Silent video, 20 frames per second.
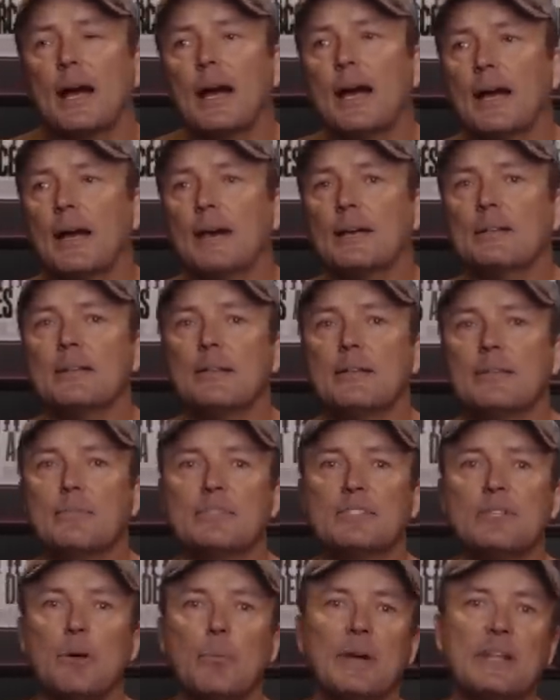Uh,
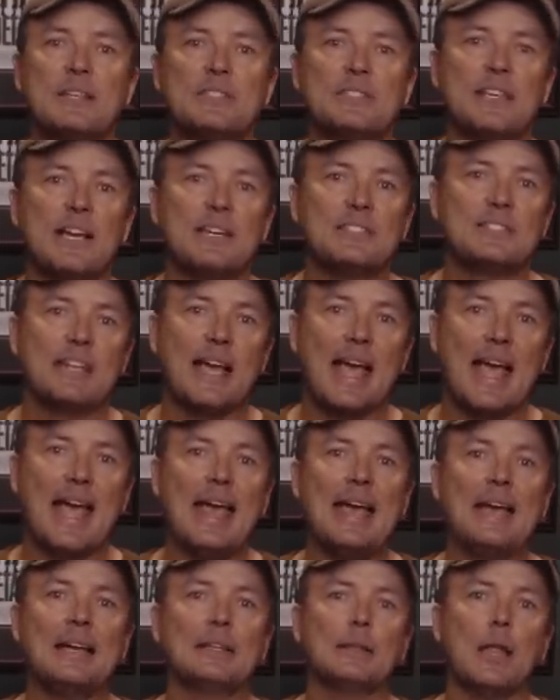somebody says
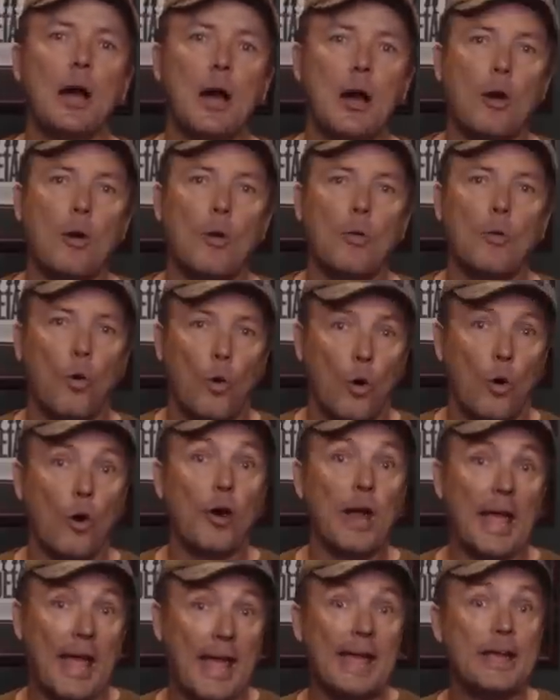HALO
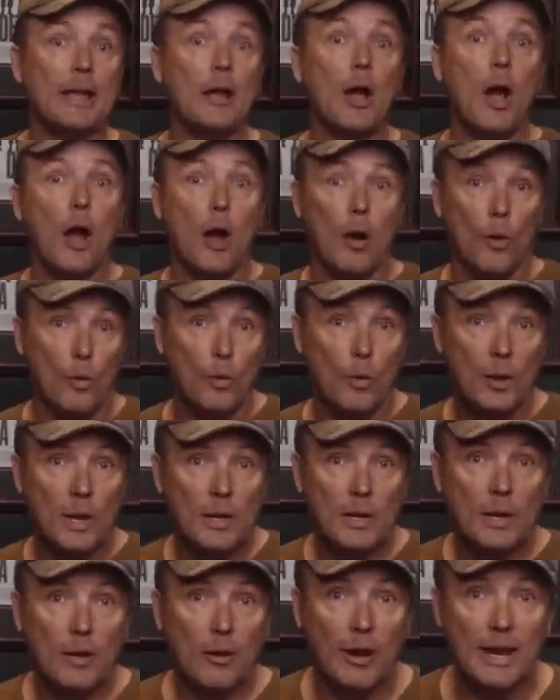or hey ho,
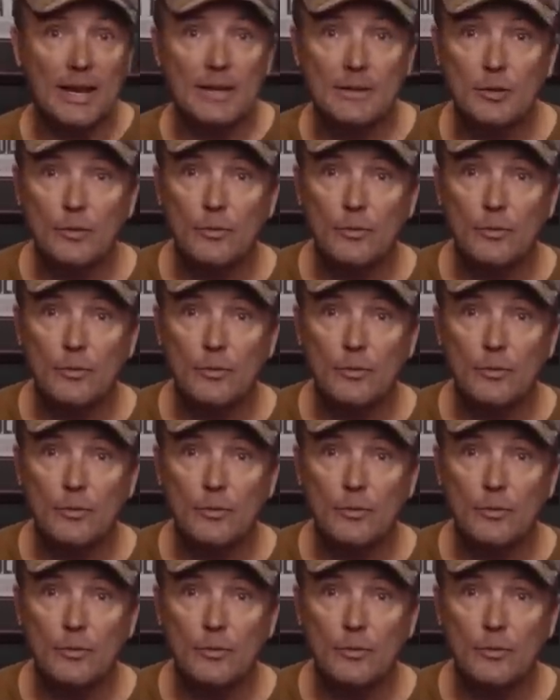right?